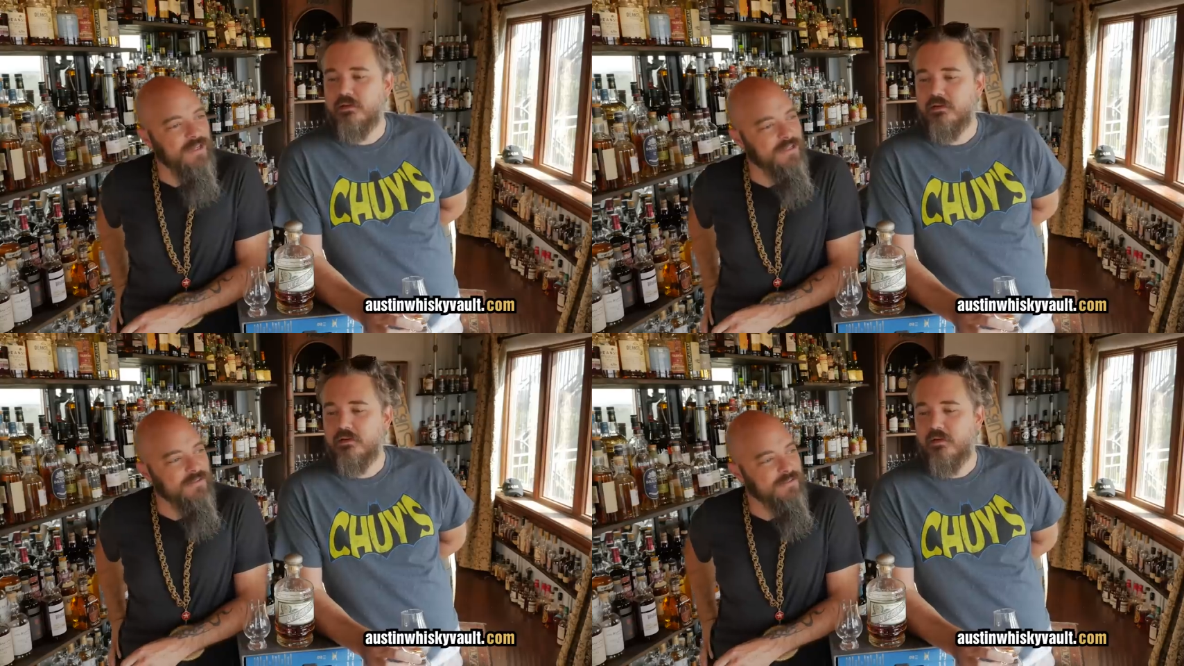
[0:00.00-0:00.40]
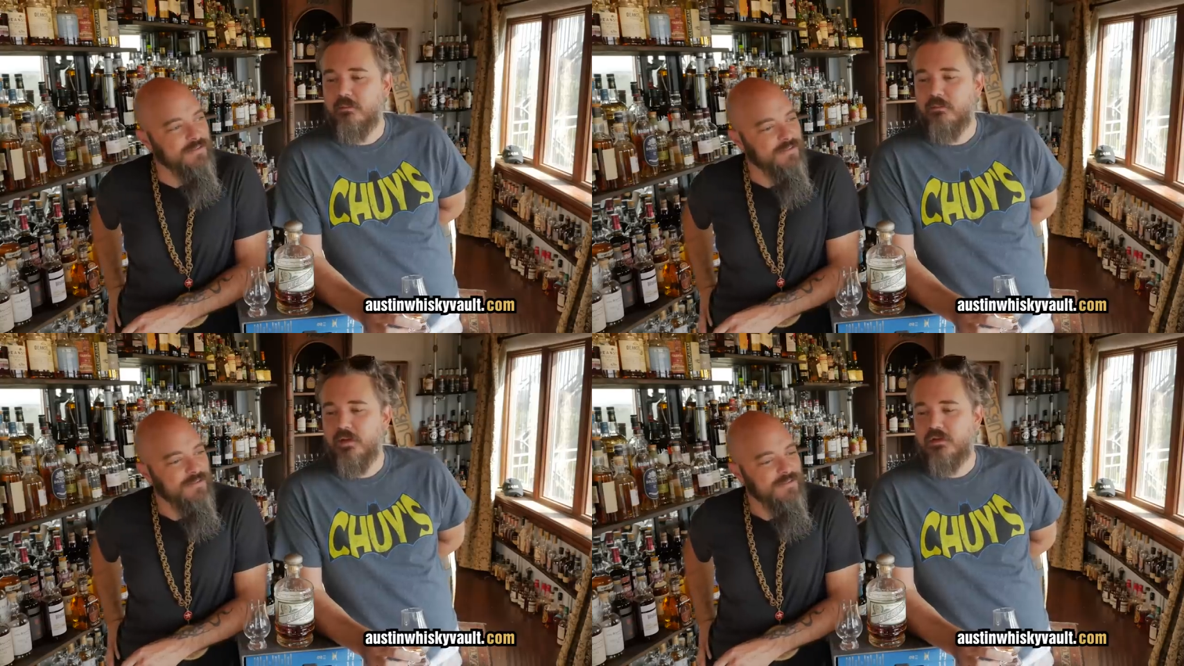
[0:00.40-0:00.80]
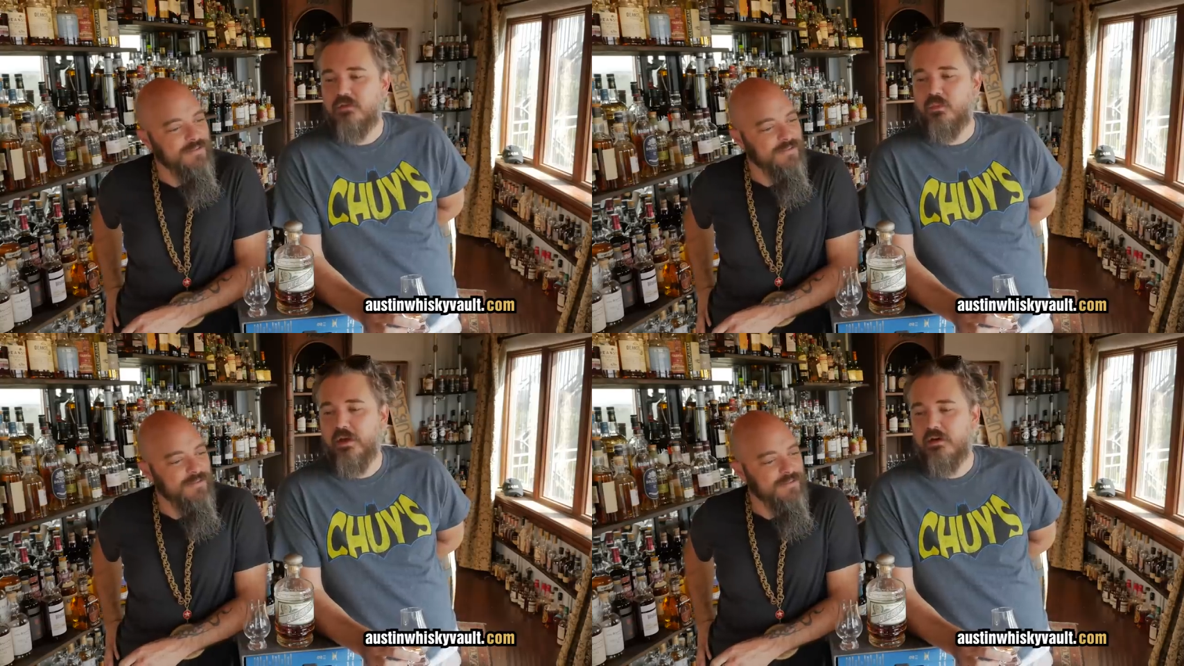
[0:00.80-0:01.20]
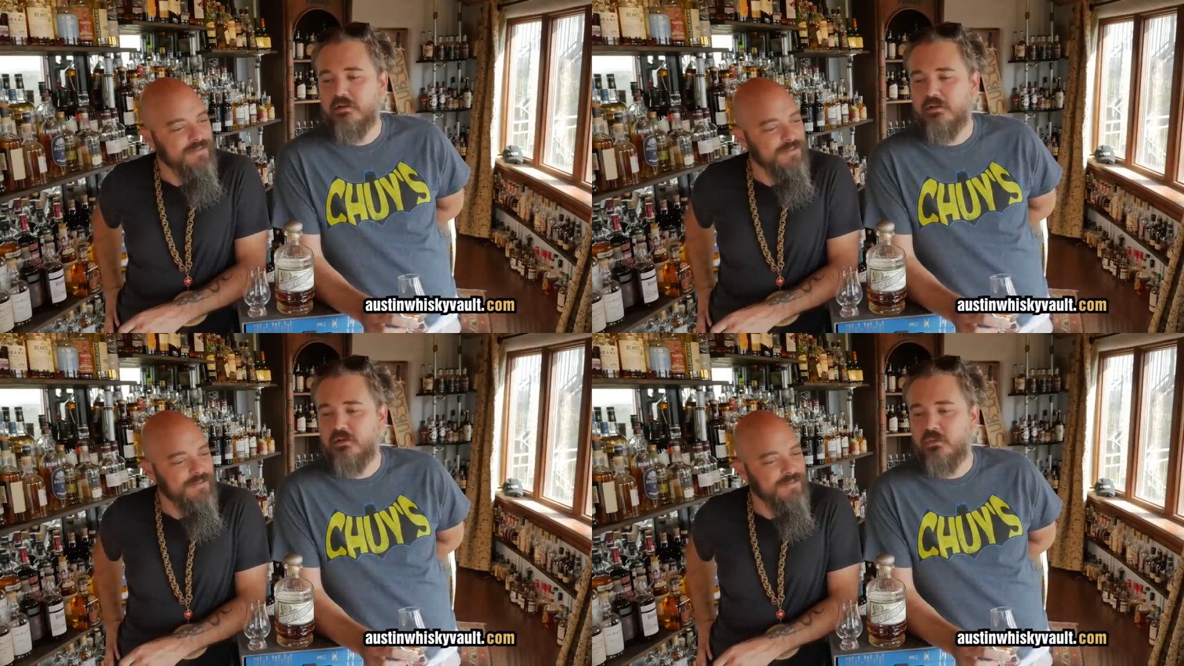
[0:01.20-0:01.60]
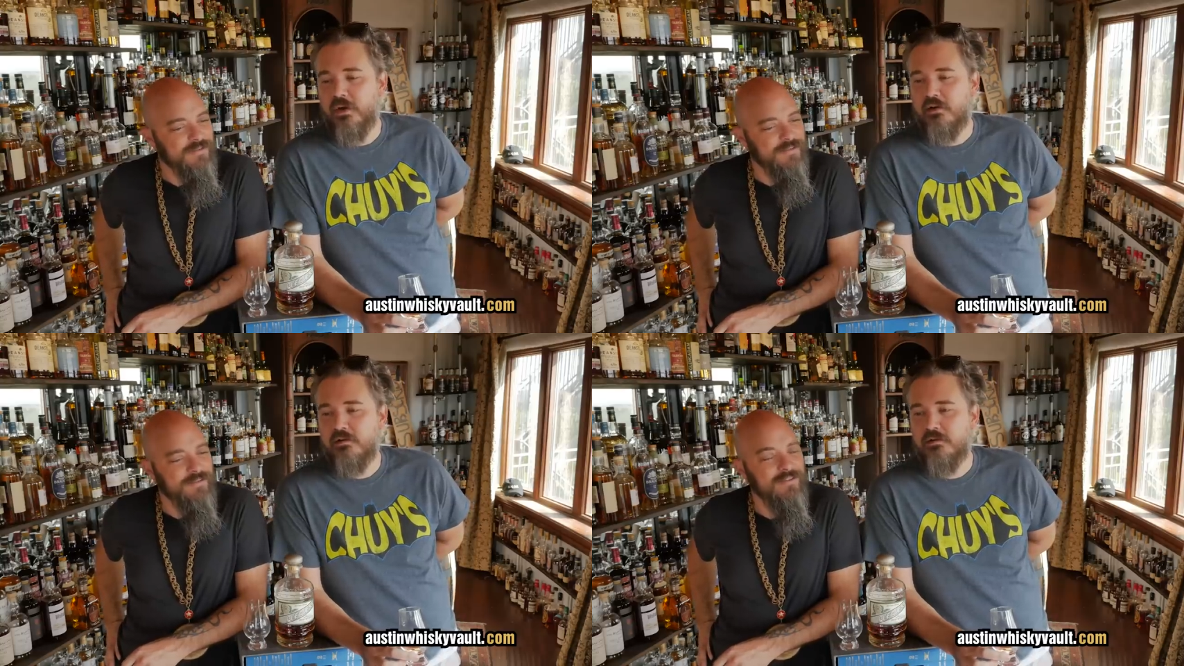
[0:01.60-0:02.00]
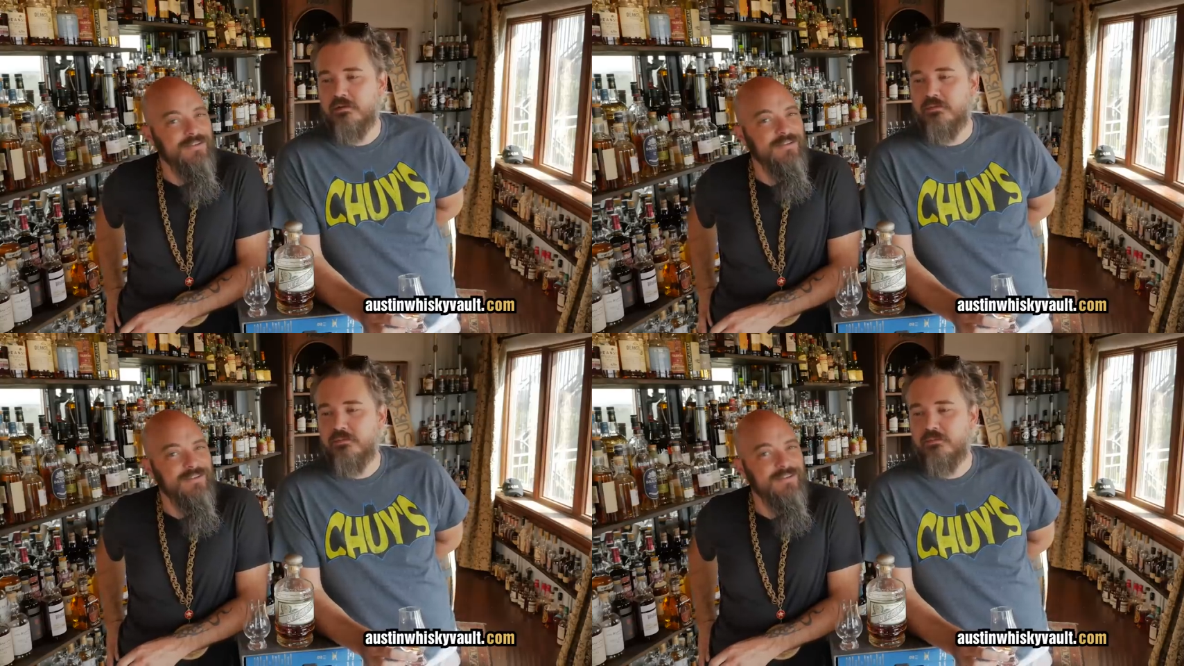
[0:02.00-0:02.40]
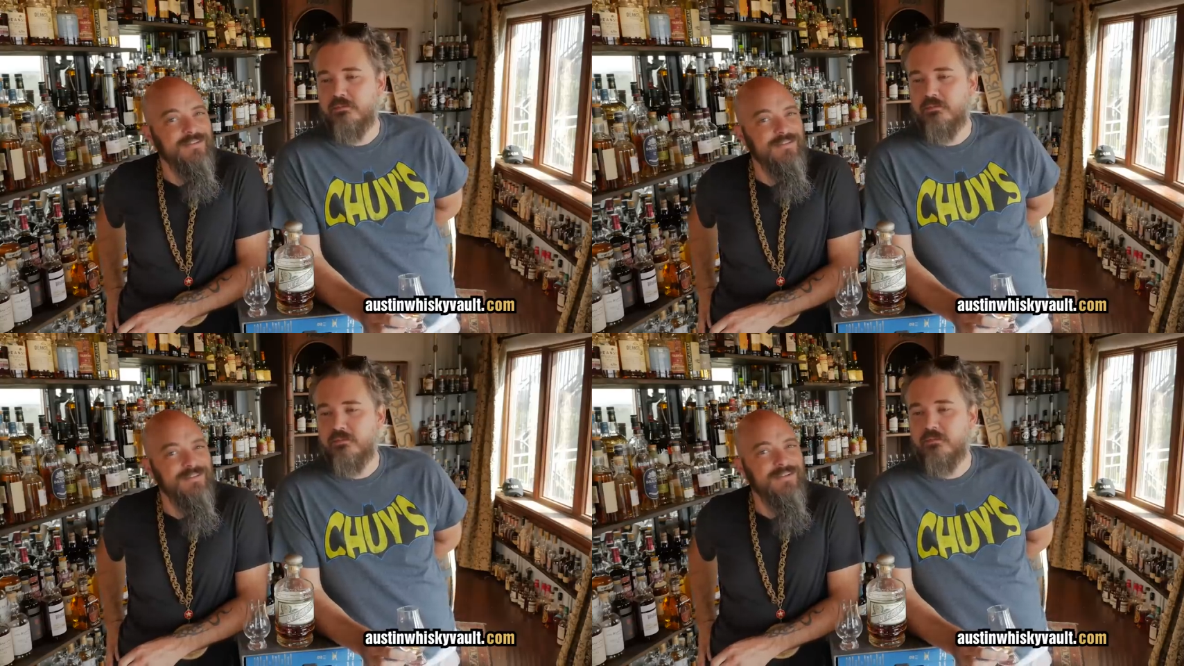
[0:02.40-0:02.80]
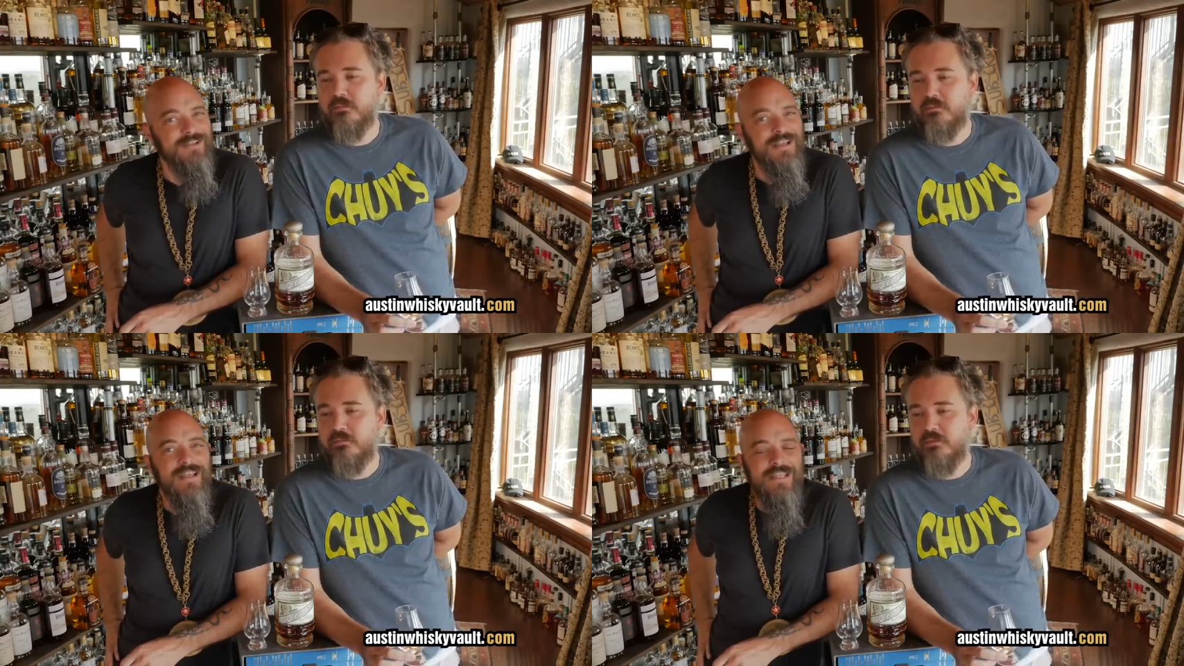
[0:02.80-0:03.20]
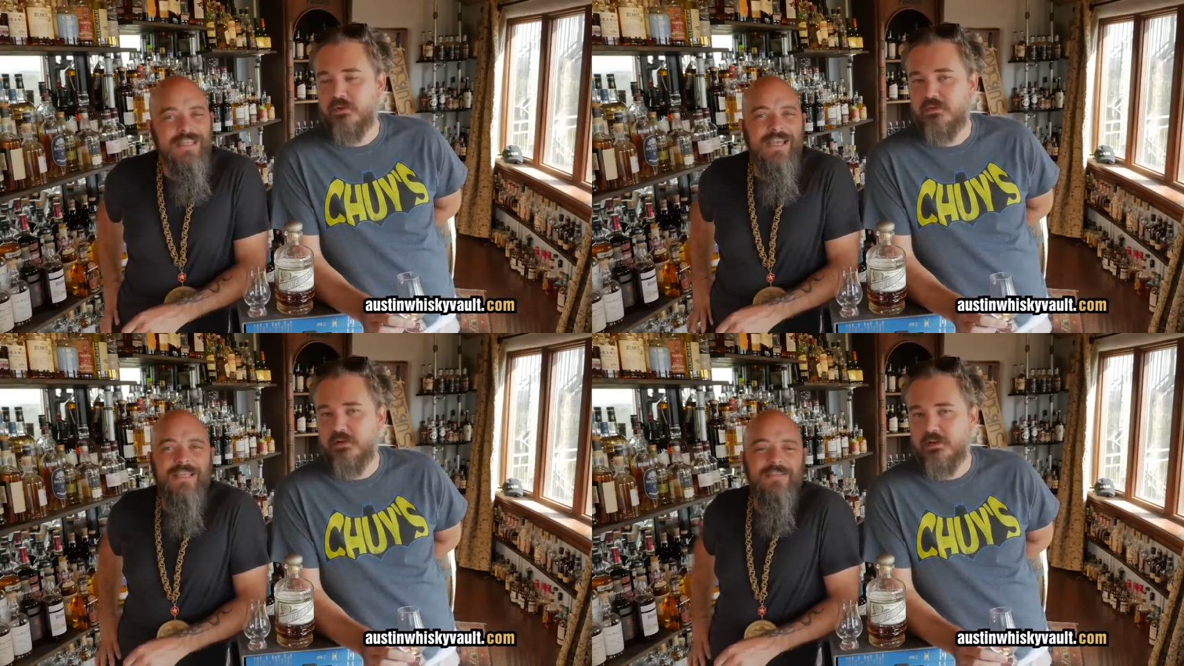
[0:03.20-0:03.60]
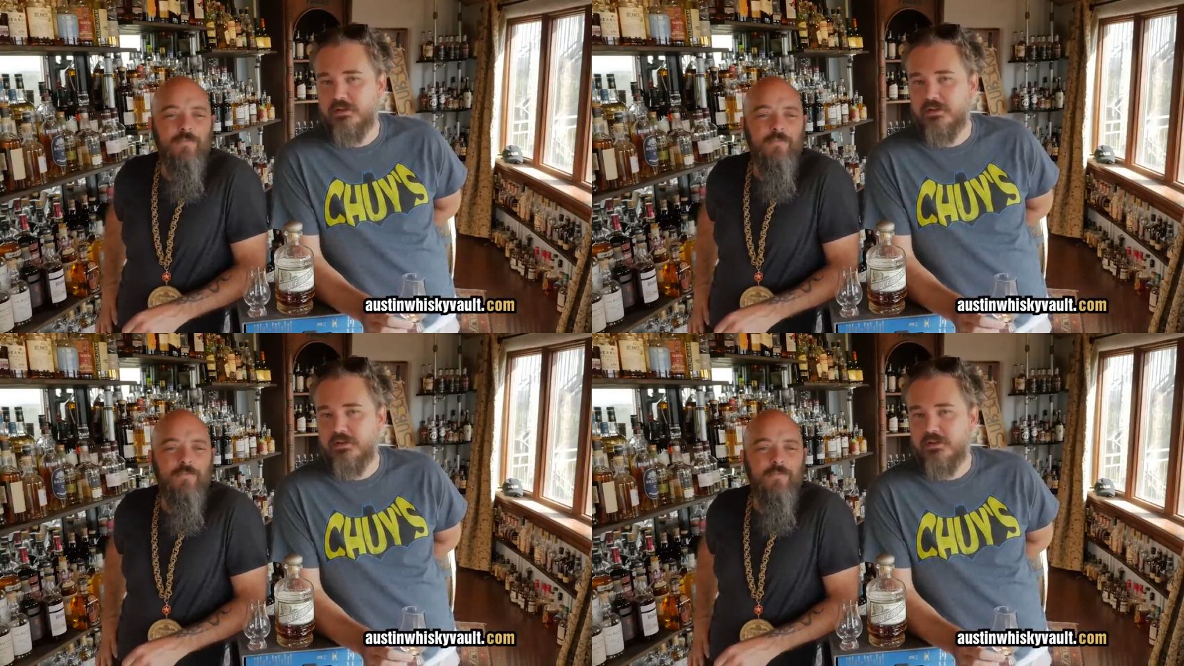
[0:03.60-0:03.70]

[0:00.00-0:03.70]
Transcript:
Speaker 1: saint. Mitch Weddle, you Weddle of with, yeah, because